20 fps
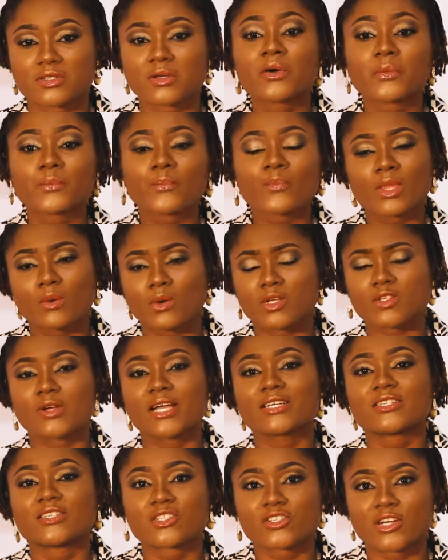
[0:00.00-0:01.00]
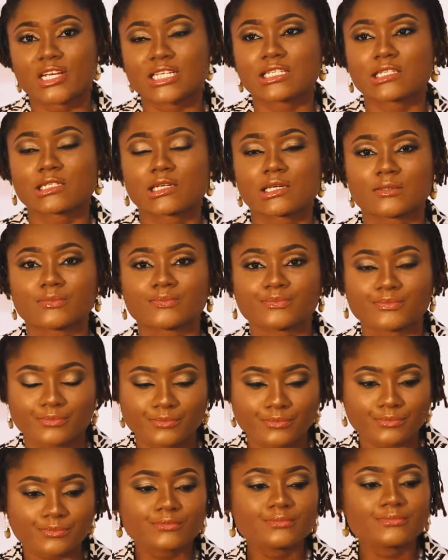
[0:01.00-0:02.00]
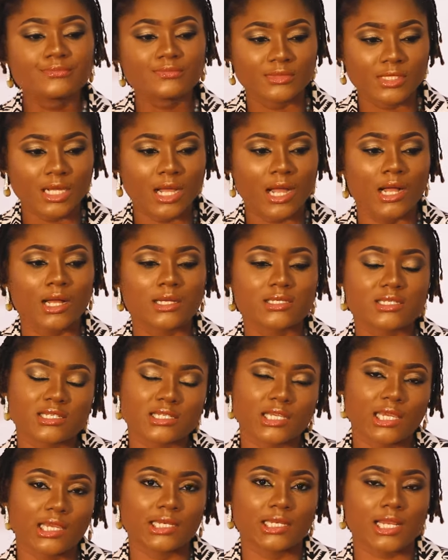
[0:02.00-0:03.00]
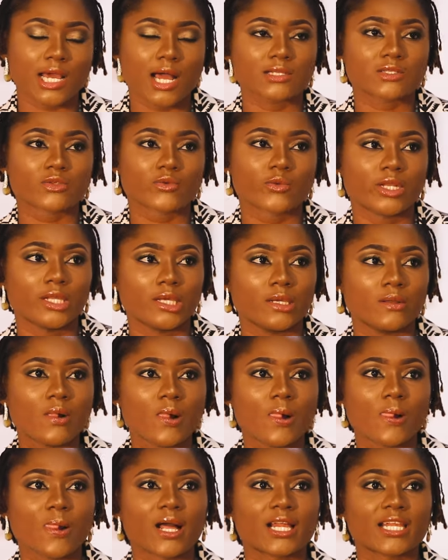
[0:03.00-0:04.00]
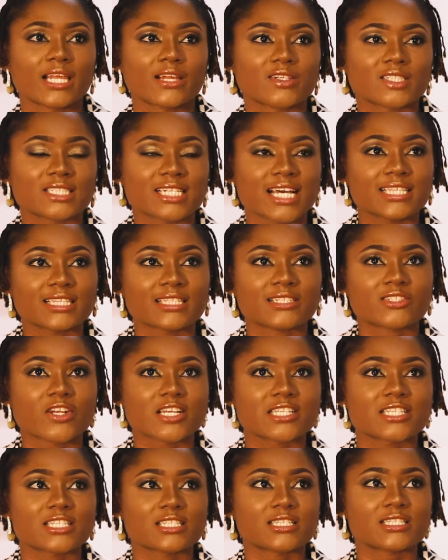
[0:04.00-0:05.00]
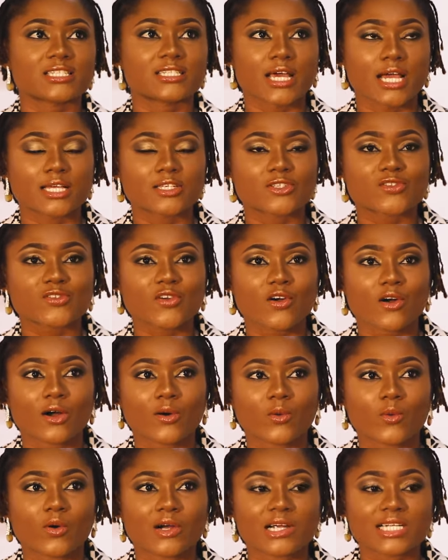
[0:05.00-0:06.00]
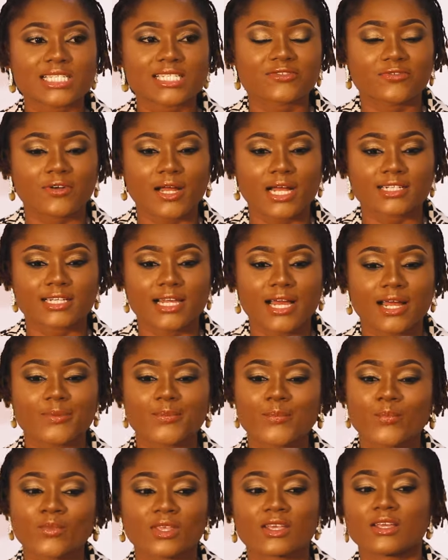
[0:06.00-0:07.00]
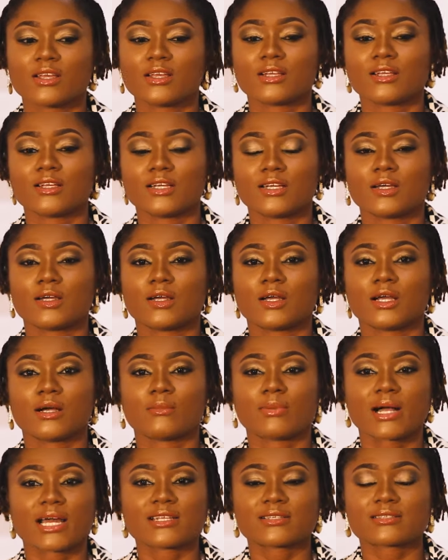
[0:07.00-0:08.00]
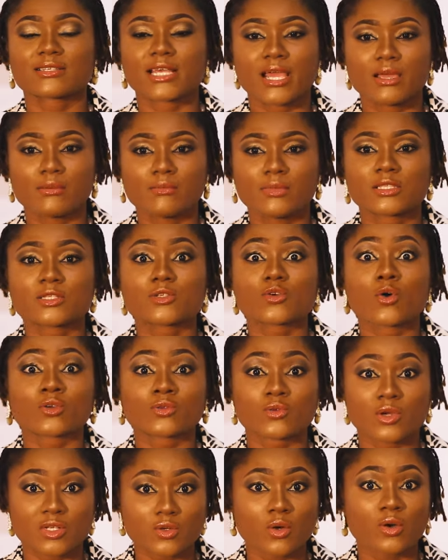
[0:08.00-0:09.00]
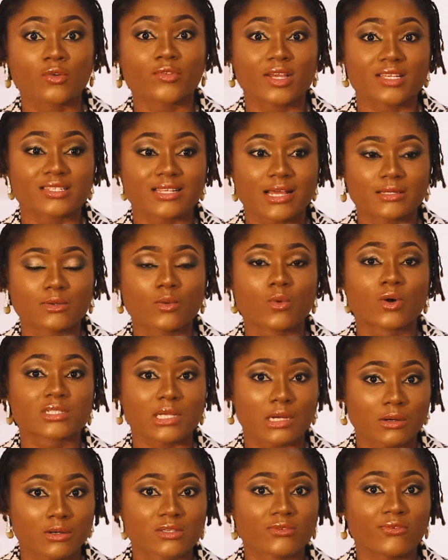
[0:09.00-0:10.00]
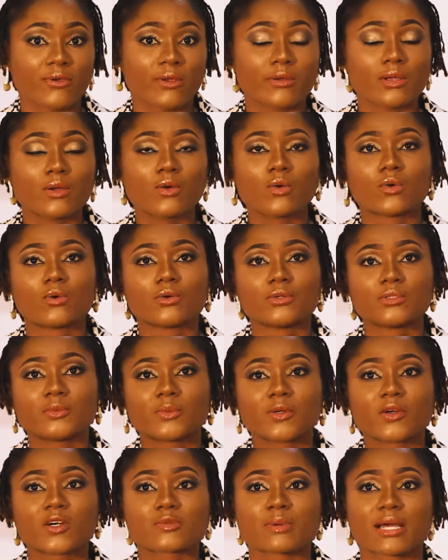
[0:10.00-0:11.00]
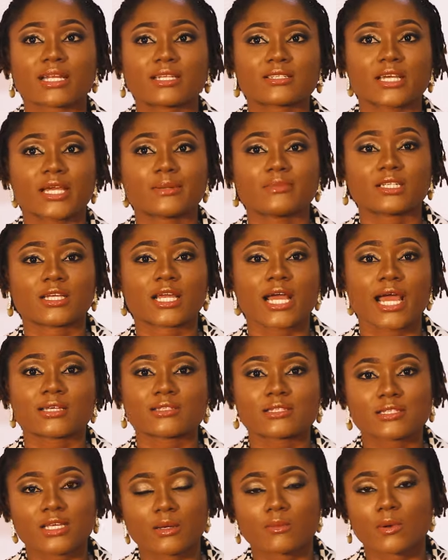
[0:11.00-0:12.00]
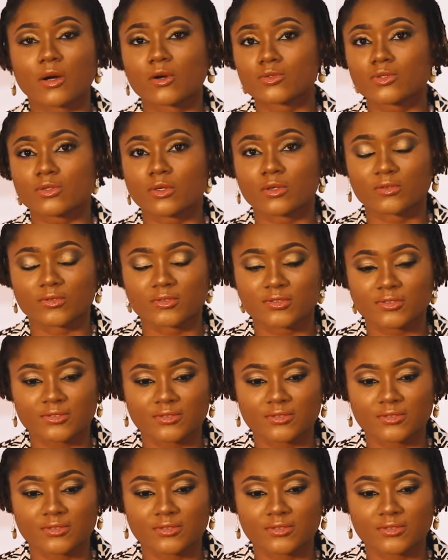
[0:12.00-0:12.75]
So it was quite interesting seeing that, really. And then another interesting thing I saw was the fact that by the time, it was obvious that the water was very cold, because by the time the guys came out of